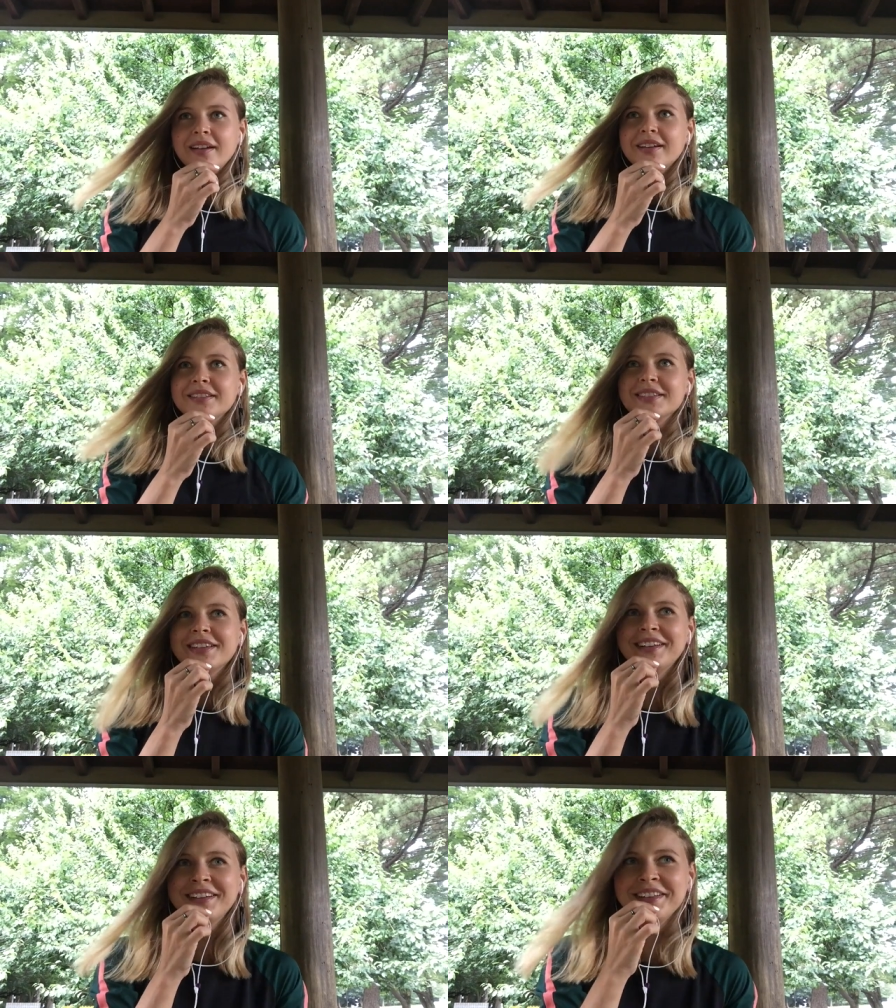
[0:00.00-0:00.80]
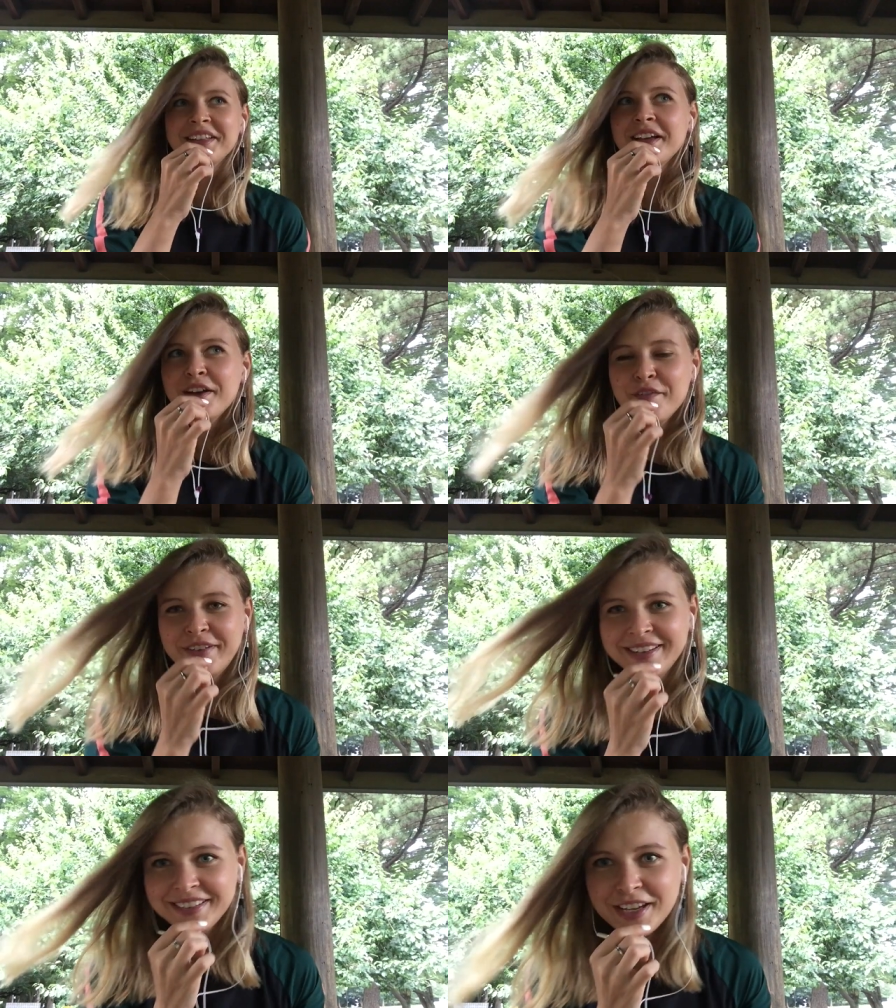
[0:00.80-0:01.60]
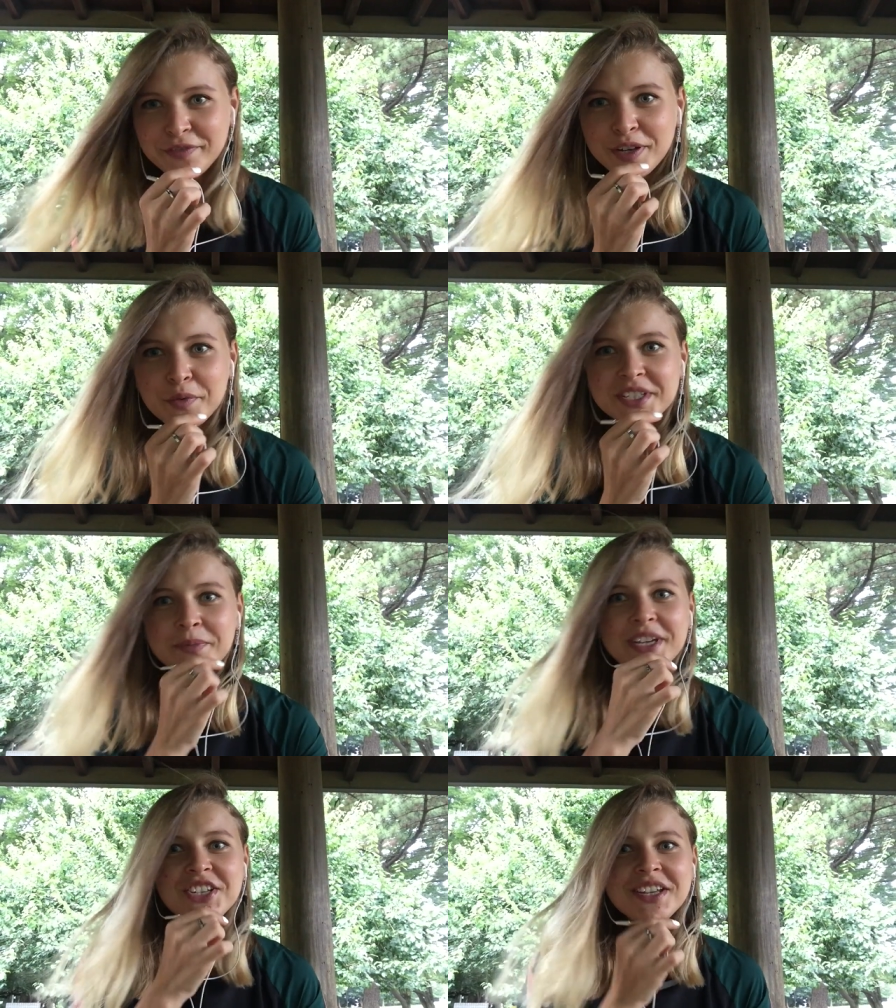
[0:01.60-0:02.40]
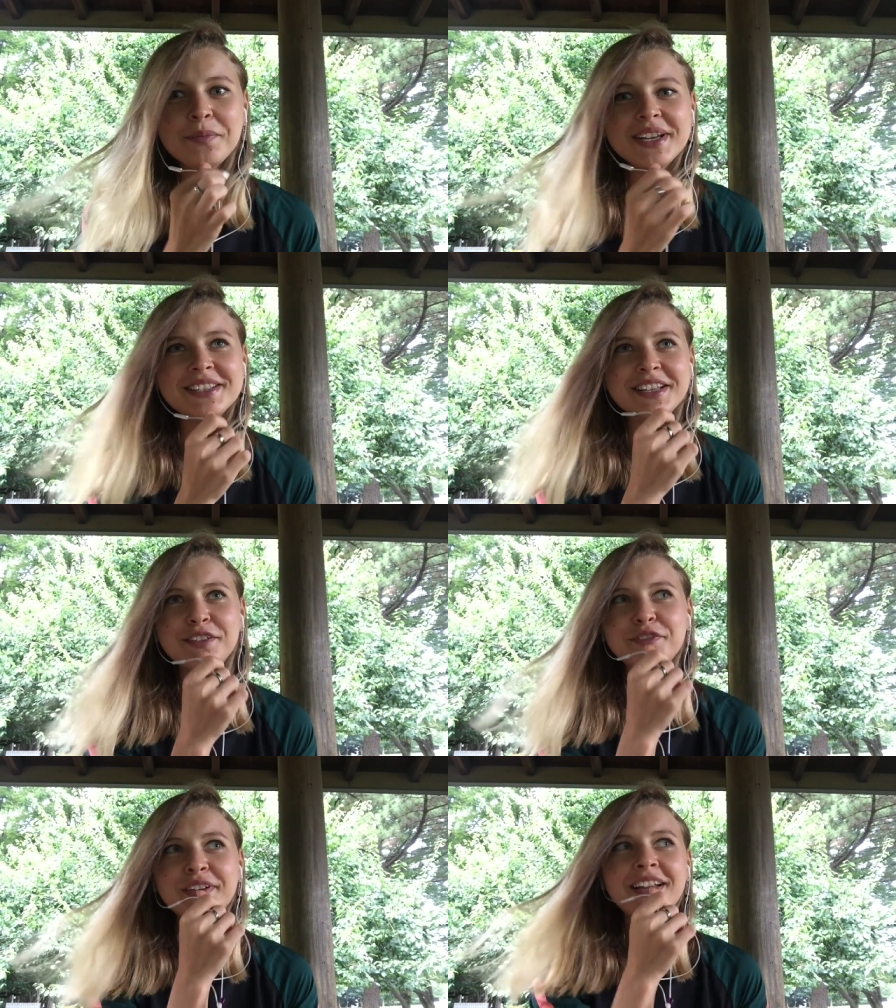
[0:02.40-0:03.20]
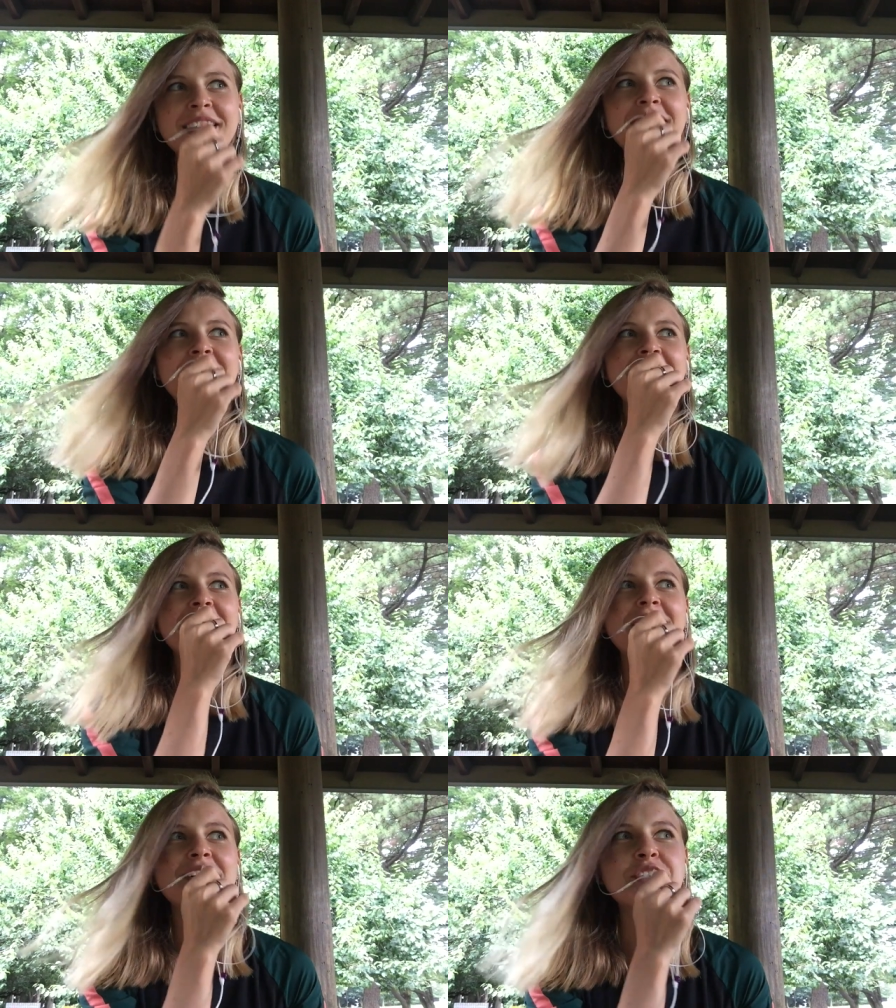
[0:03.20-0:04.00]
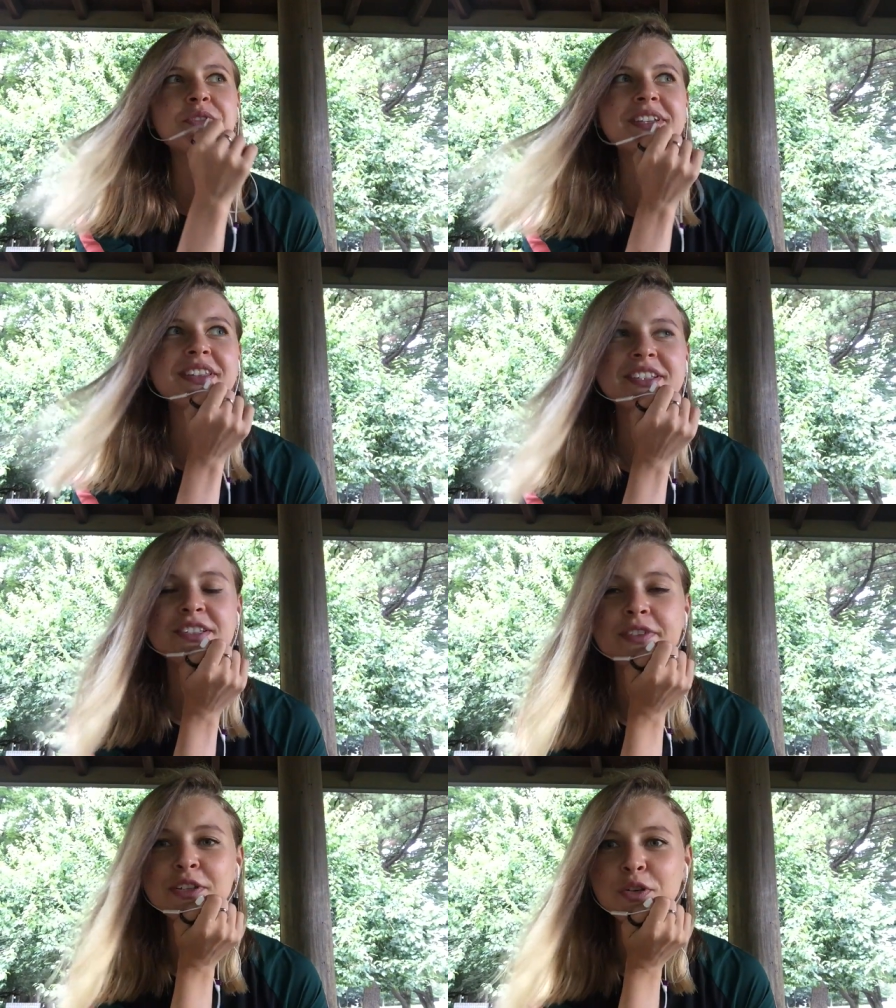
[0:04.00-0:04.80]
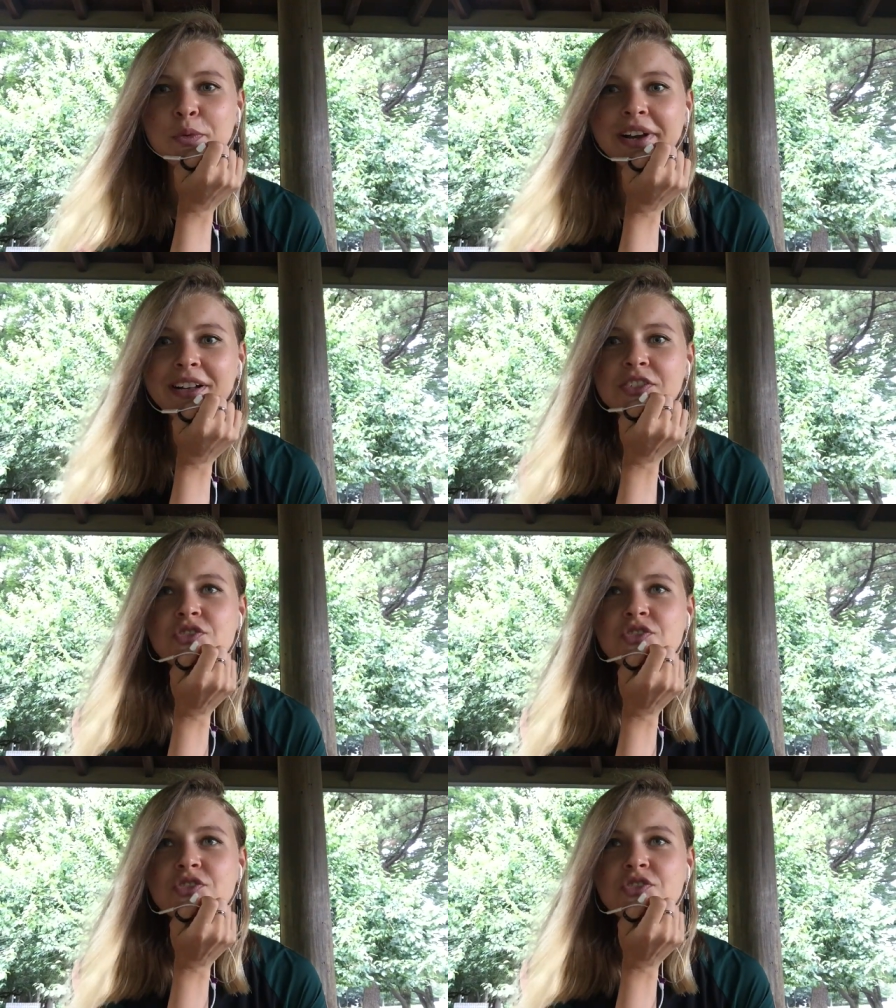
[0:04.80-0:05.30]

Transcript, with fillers: And funny enough, I was imagining myself shooting this video while